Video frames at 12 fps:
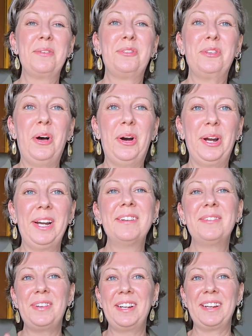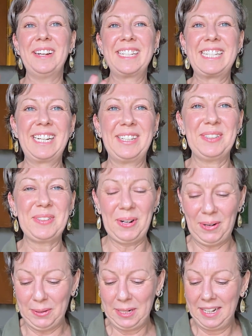flow, funny I said
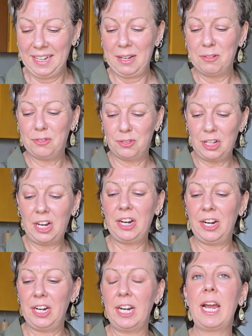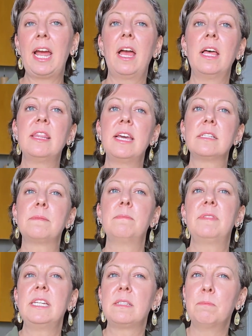control, flow,
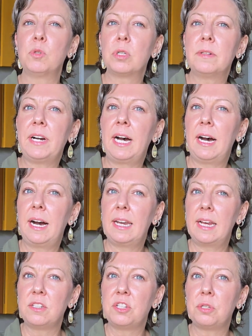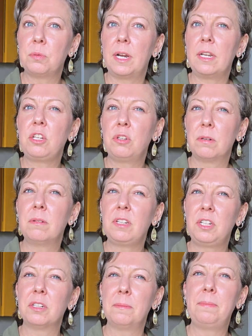there's more of a hard edge to it.
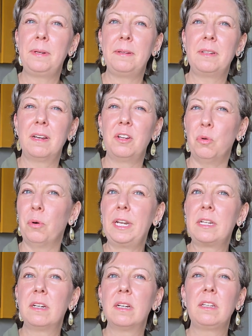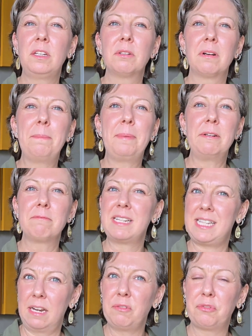You're a bit annoyed. You're a bit
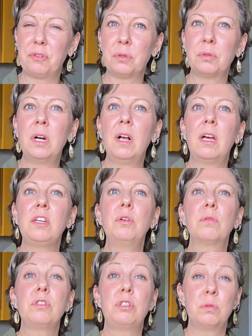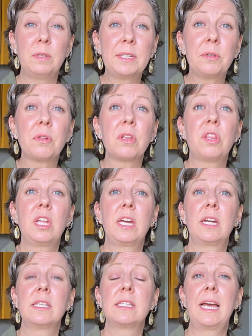resentful. You're doing all the
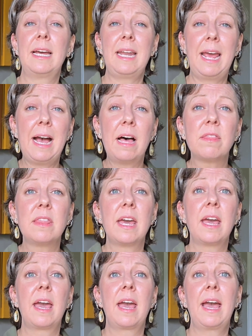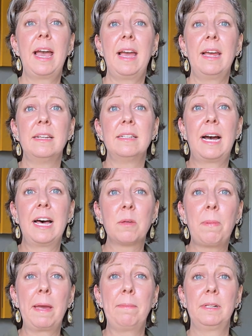things and out there and
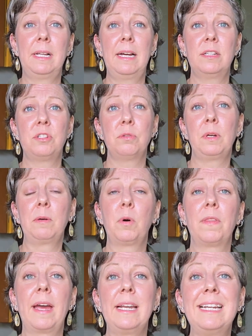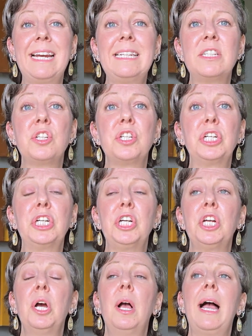other people aren't doing what they need
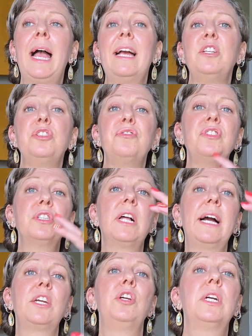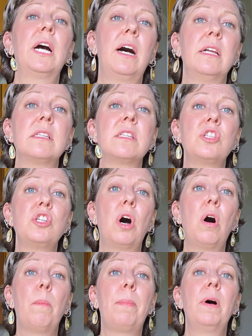to and you feel like you can't
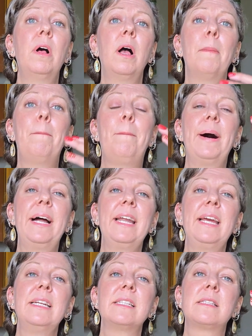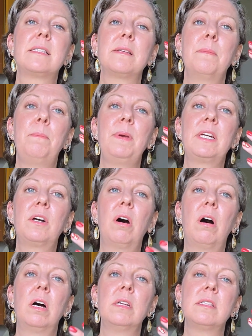stop, but it's
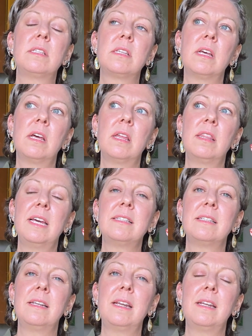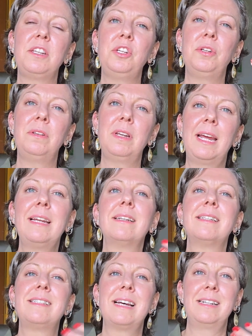because you need
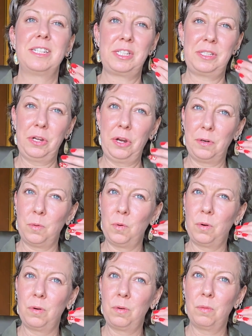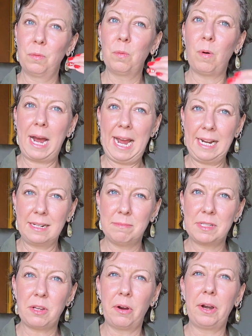it done a certain way.
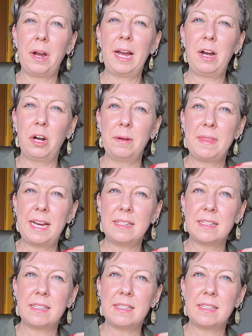So I hope that